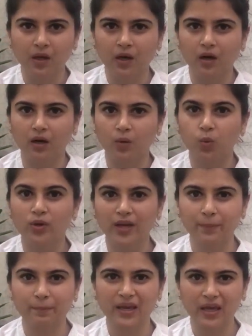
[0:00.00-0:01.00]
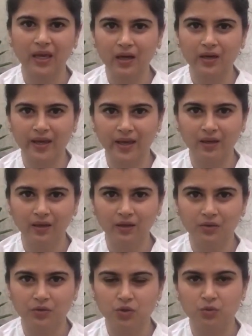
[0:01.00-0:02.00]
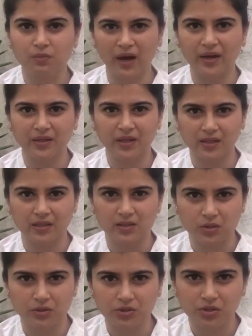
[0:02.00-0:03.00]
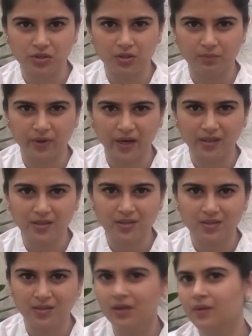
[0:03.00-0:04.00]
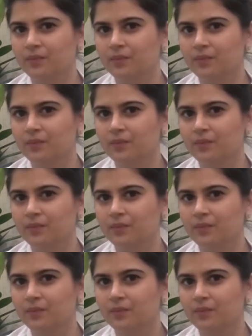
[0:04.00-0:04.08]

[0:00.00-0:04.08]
would I pay again to buy it at its original price?